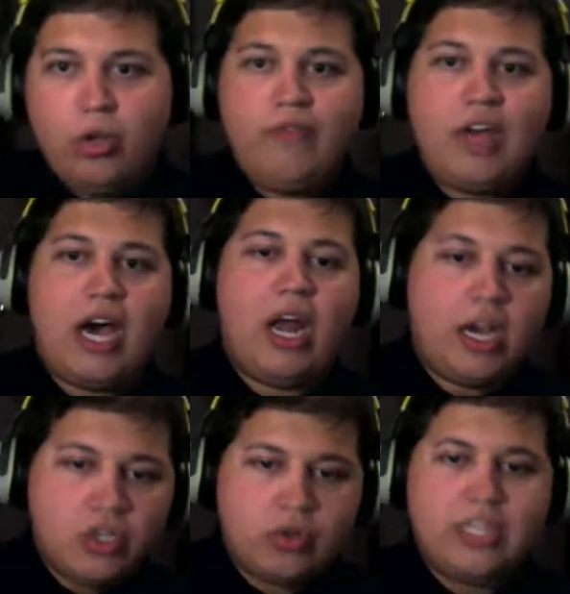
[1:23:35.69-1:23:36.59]
you've got
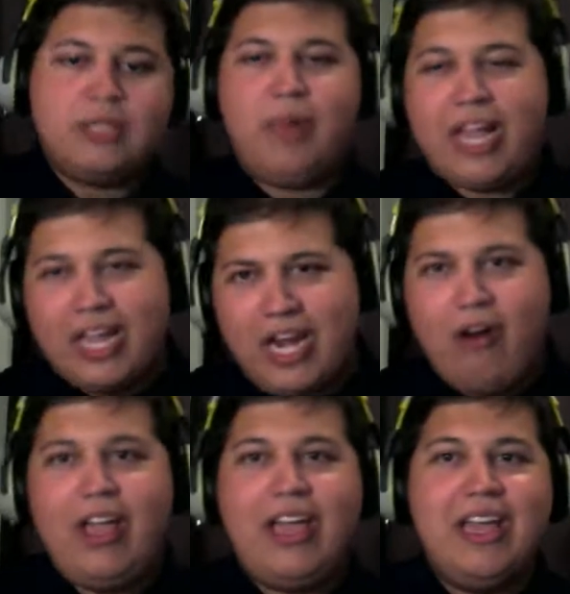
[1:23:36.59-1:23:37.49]
Huntress, Black
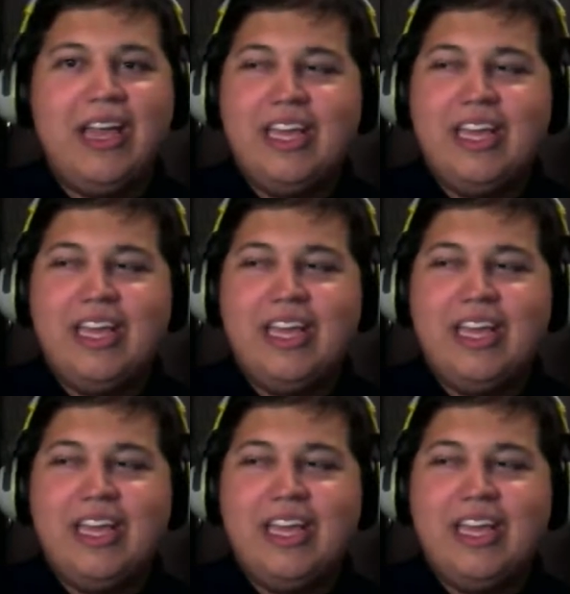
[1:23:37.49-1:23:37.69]
Canary.